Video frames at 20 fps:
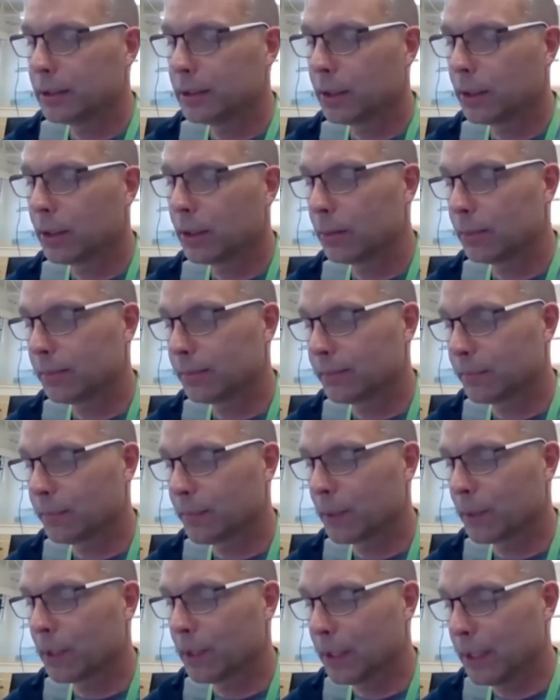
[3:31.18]
So
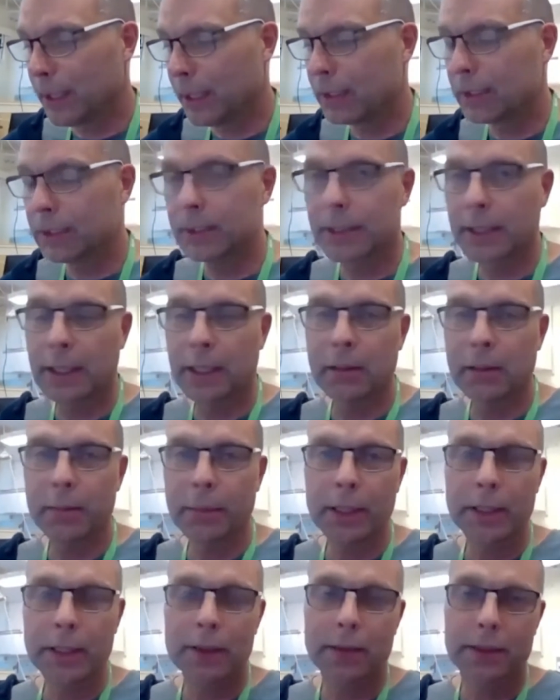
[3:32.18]
yes, there are
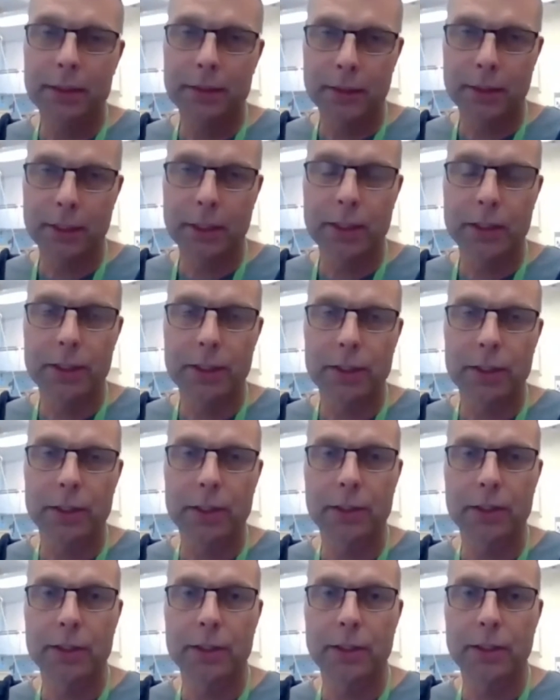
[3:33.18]
many
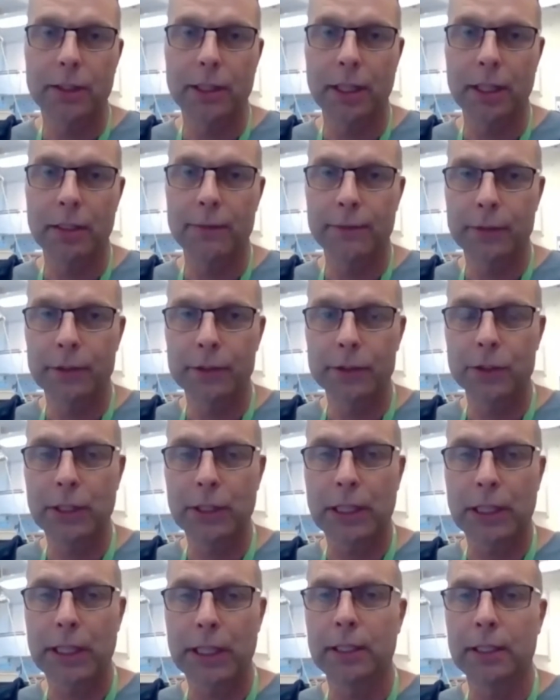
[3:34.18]
restrictions,
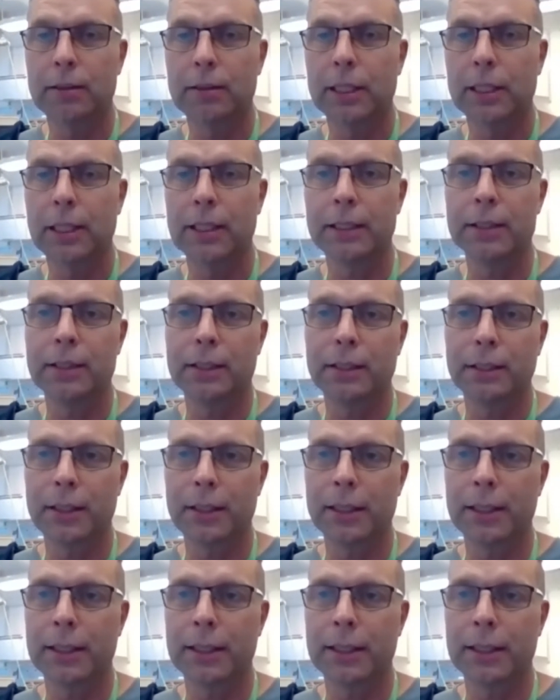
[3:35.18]
unfortunately, and